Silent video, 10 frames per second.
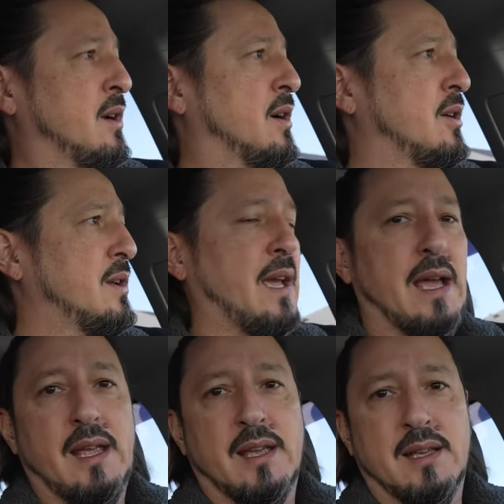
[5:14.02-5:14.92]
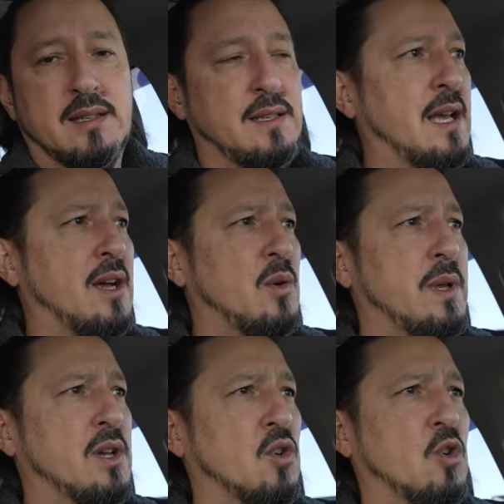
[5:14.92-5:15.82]
Okay, now
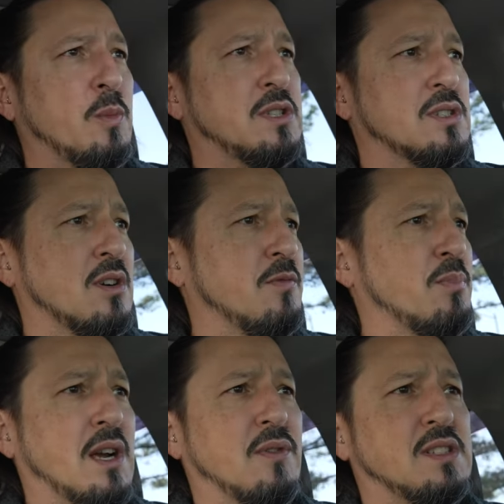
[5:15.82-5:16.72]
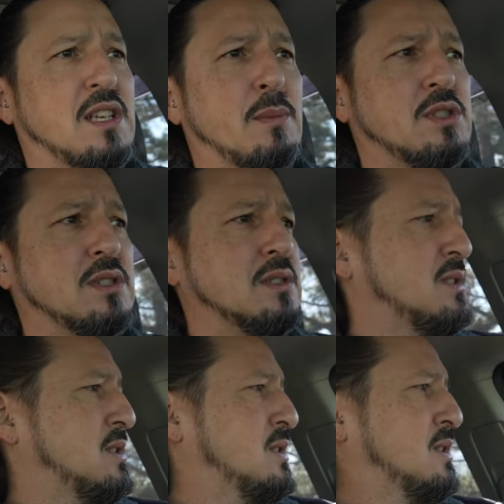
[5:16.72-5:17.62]
we go home and snarf breakfast
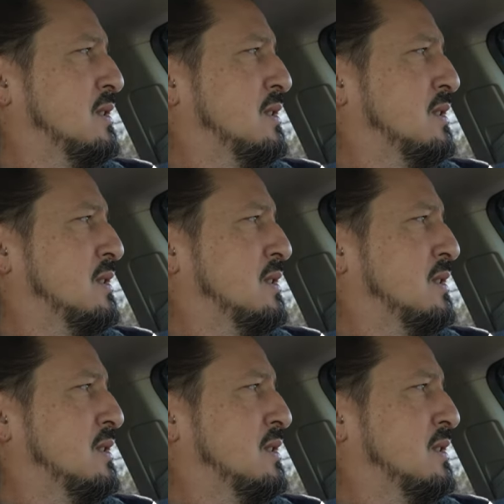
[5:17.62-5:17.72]
sandwiches